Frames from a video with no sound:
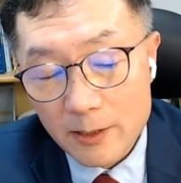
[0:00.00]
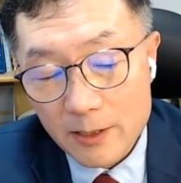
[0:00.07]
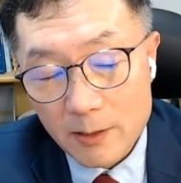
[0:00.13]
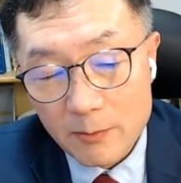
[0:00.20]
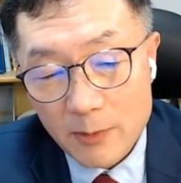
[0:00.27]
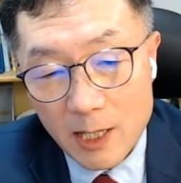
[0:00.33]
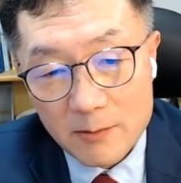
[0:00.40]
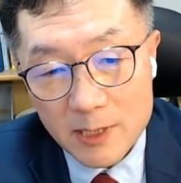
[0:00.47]

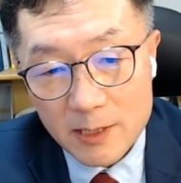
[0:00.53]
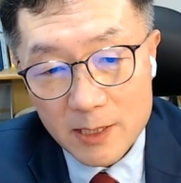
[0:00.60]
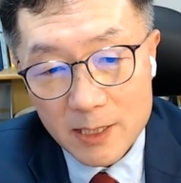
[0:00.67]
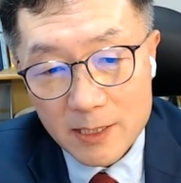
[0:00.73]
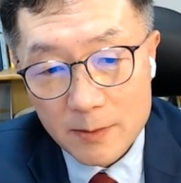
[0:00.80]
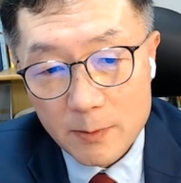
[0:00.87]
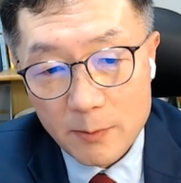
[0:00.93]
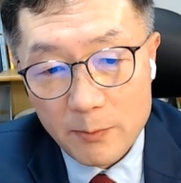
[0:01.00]
sometimes
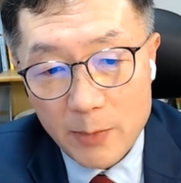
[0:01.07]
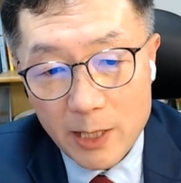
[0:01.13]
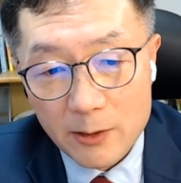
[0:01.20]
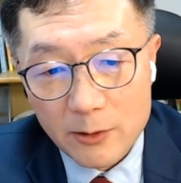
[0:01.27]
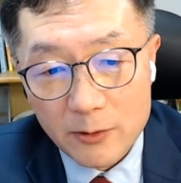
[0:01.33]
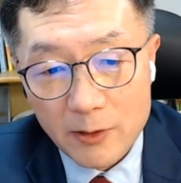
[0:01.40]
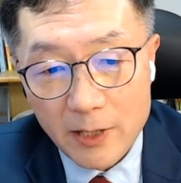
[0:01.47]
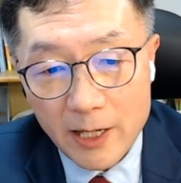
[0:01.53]
it's better
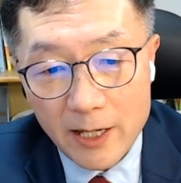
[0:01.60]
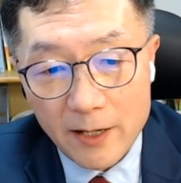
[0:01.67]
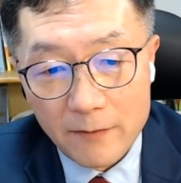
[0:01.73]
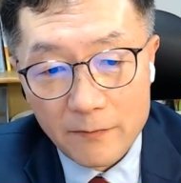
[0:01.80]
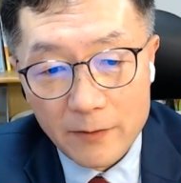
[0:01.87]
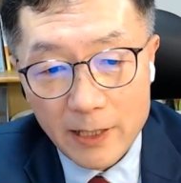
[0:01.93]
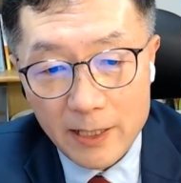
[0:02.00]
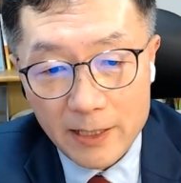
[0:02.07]
to
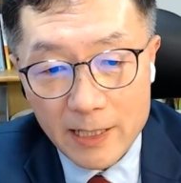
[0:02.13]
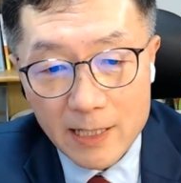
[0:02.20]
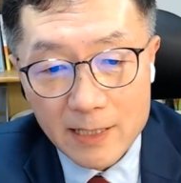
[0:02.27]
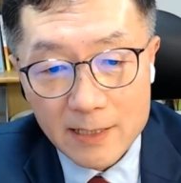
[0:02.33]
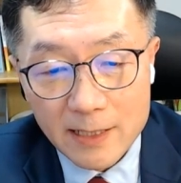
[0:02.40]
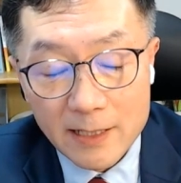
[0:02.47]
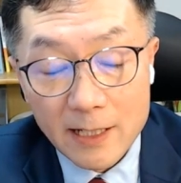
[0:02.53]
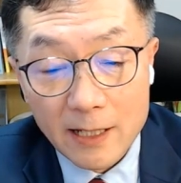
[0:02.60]
have a
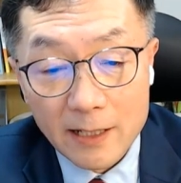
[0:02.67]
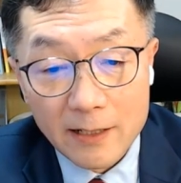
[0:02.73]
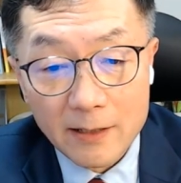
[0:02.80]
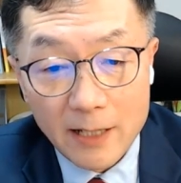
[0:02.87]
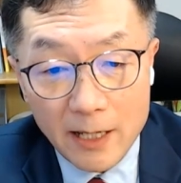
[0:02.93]
designated